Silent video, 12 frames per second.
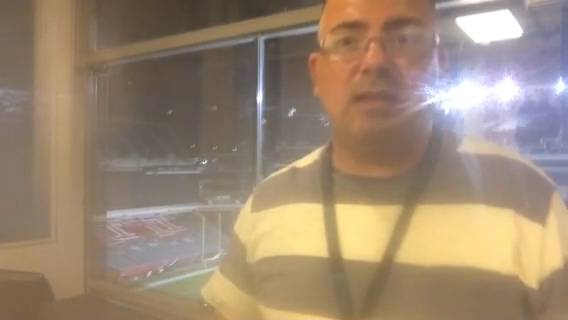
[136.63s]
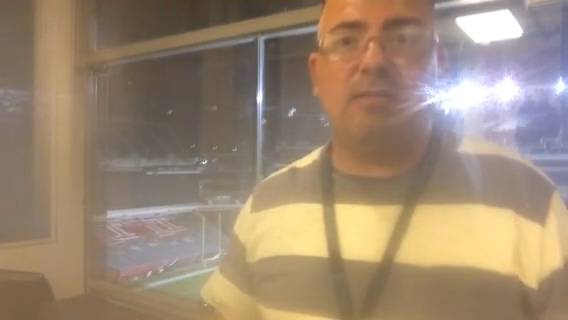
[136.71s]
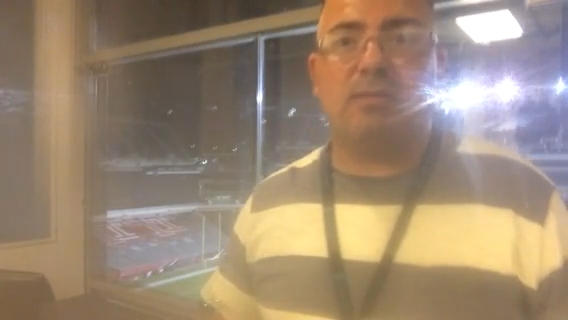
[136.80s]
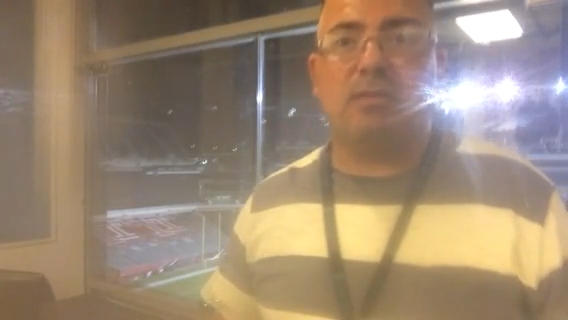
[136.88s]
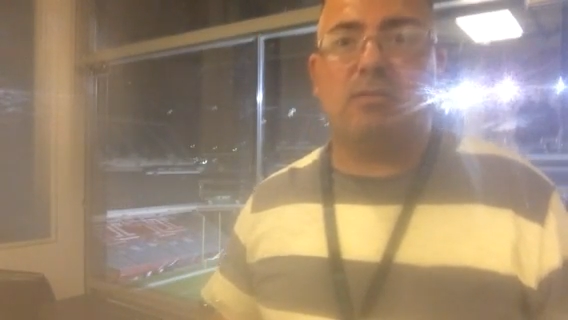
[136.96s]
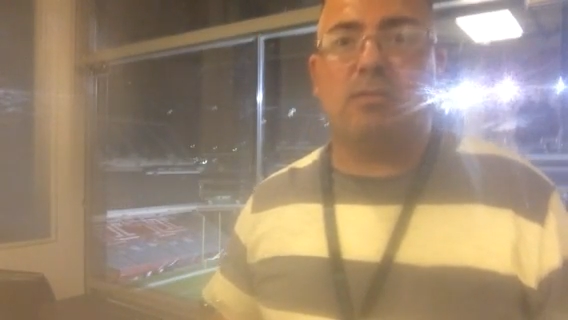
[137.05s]

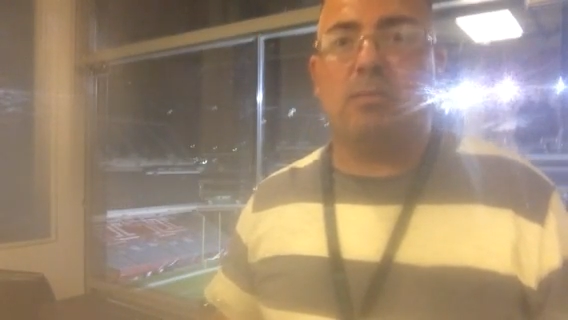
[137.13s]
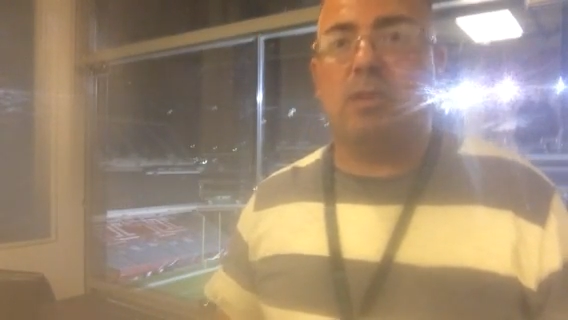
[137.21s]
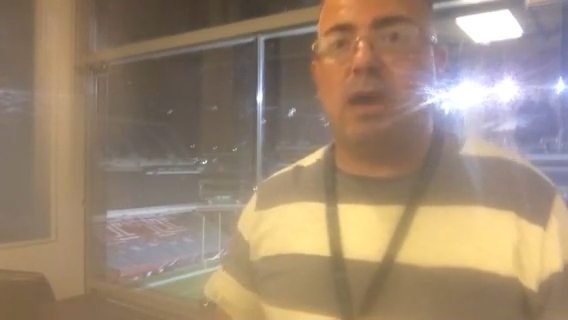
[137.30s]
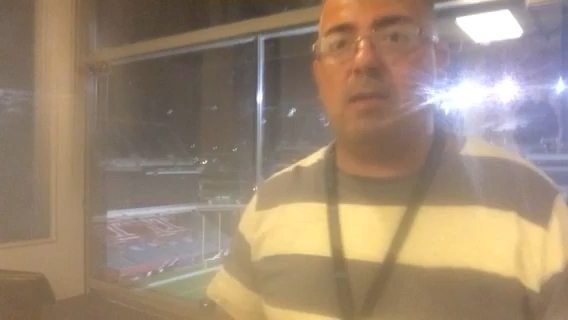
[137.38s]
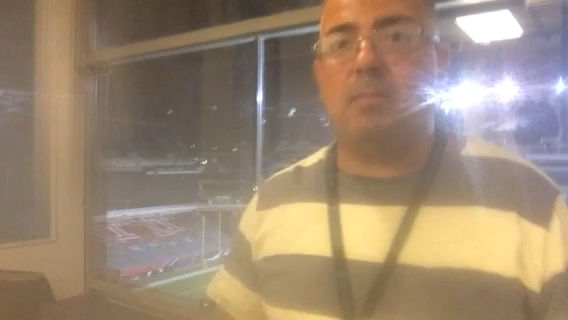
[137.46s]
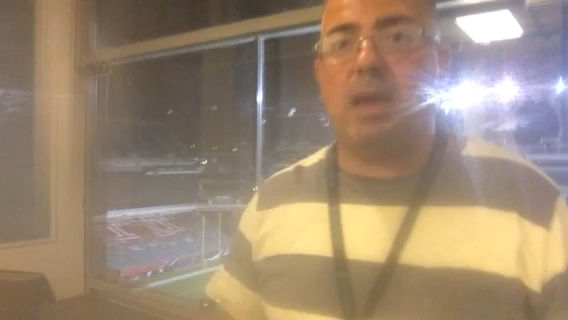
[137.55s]
Davidson from
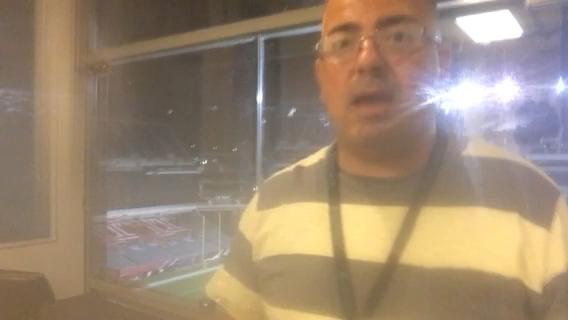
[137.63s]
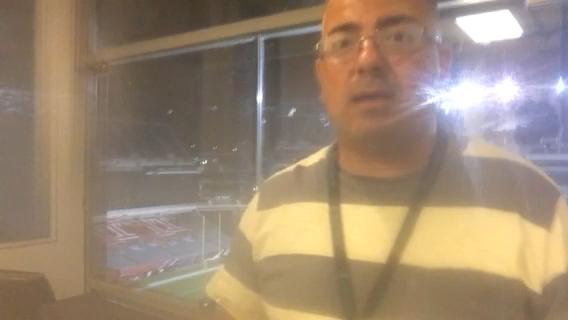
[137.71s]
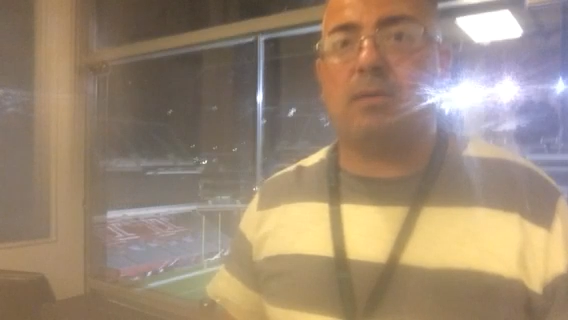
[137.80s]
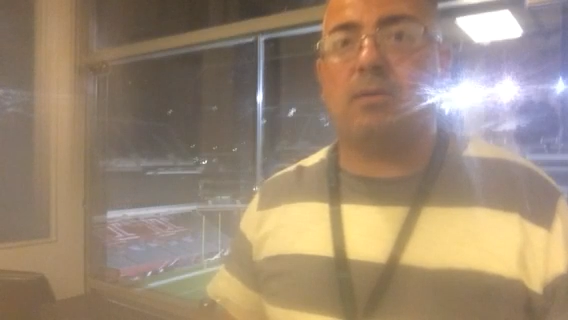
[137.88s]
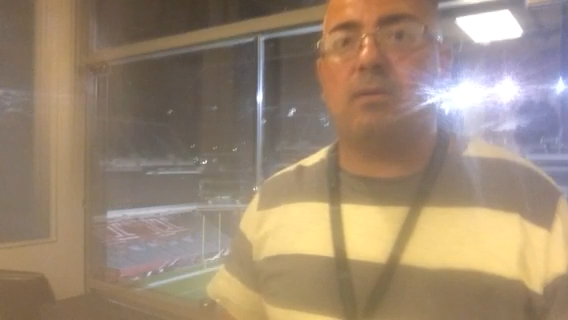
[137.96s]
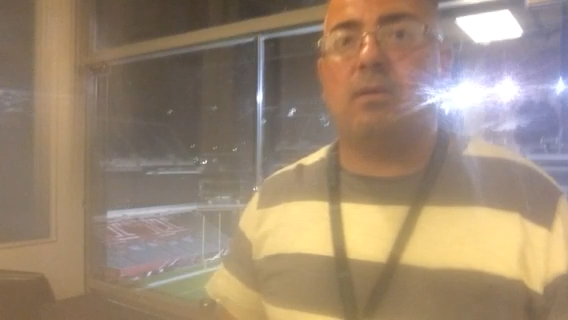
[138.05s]

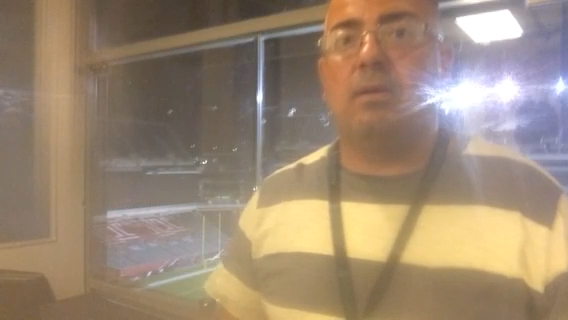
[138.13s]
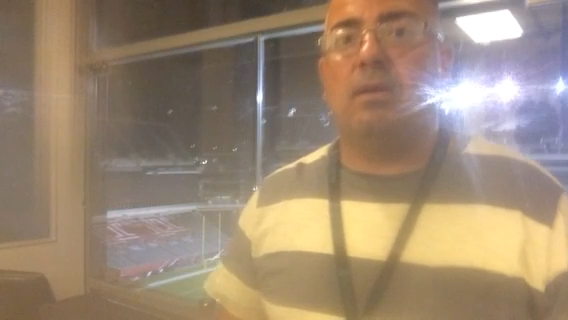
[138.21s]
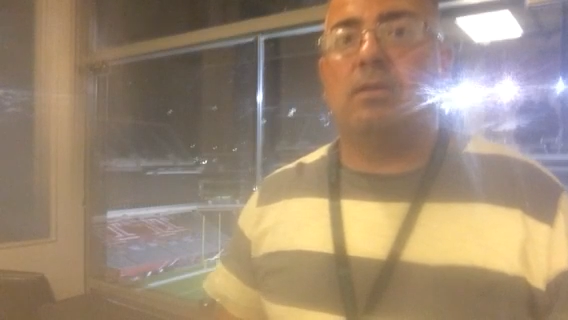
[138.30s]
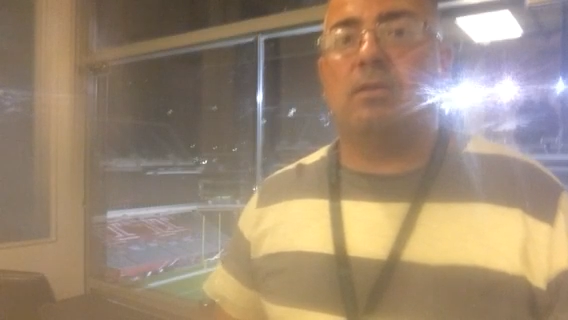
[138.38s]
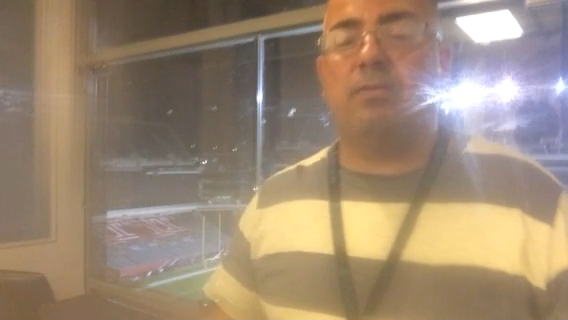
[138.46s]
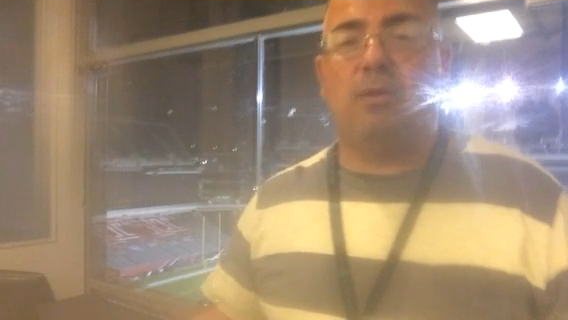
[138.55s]
linebacker
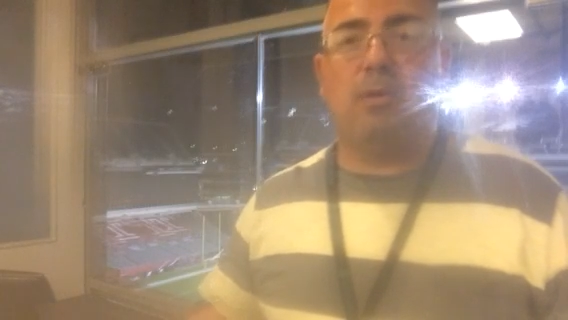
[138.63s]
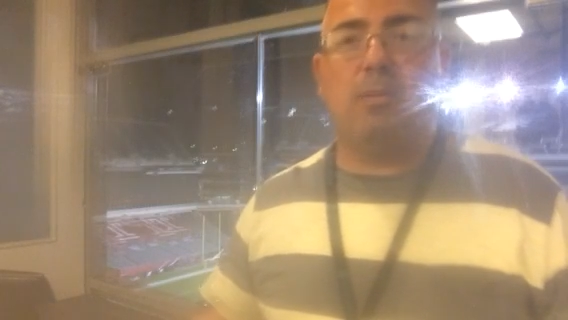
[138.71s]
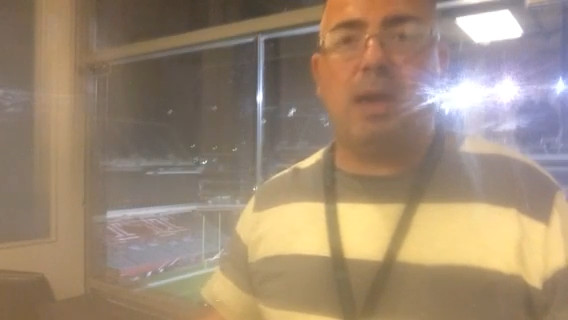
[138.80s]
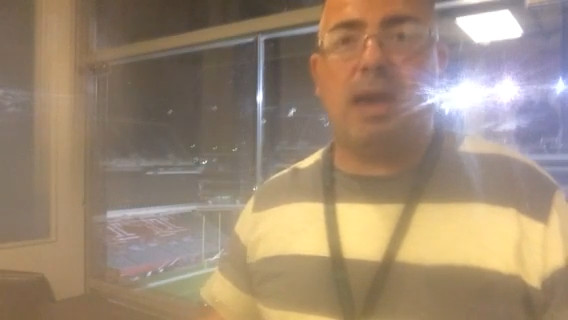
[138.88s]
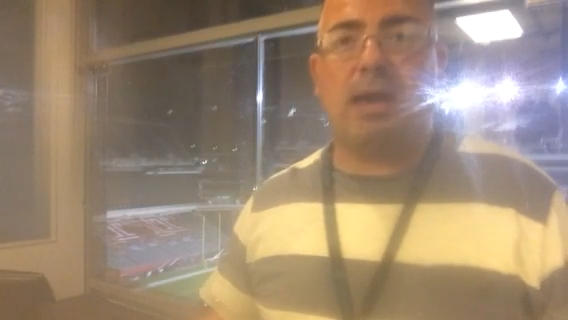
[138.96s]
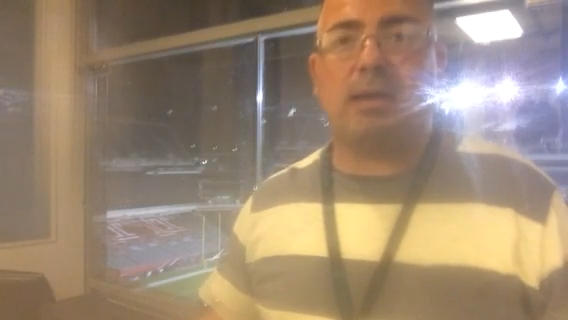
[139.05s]
to
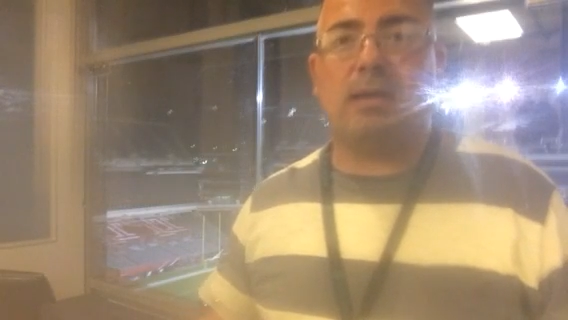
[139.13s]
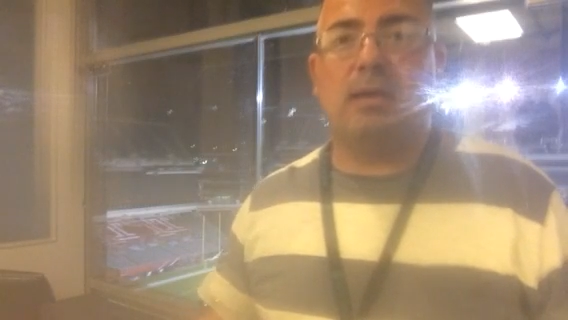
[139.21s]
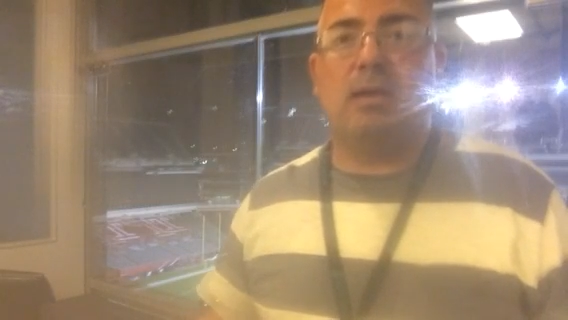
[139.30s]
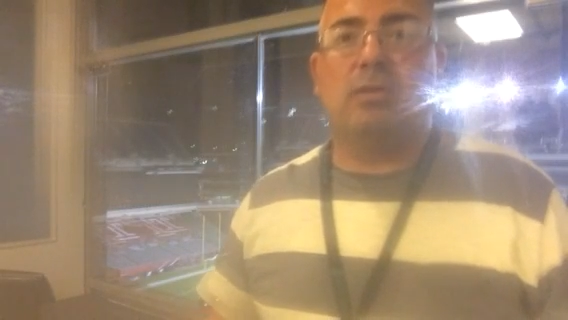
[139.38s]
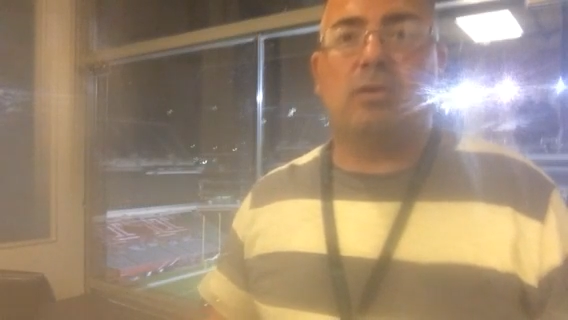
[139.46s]
fullback.